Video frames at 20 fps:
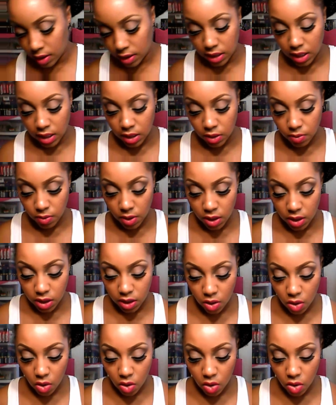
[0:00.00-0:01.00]
This next one is
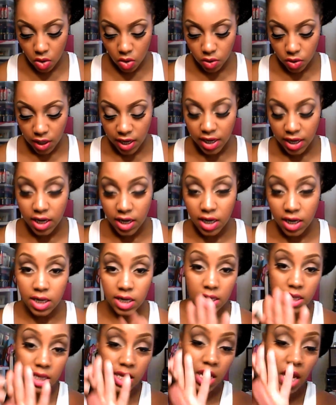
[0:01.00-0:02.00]
called Hidden
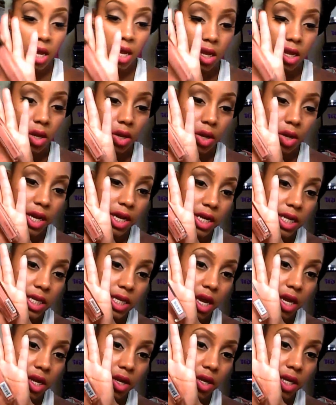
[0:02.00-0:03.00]
Desire. Hidden
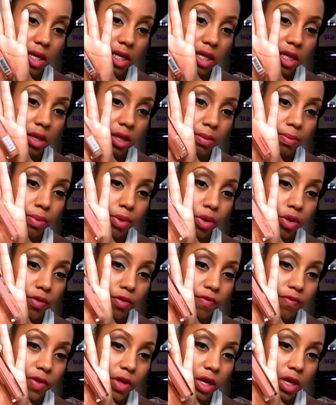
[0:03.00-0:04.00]
Desire is the
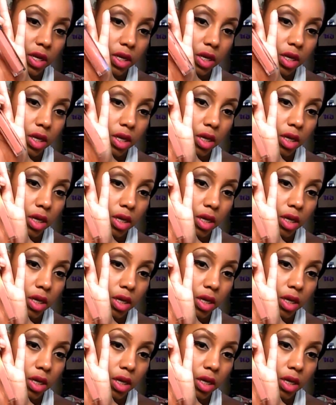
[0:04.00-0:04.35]
perfect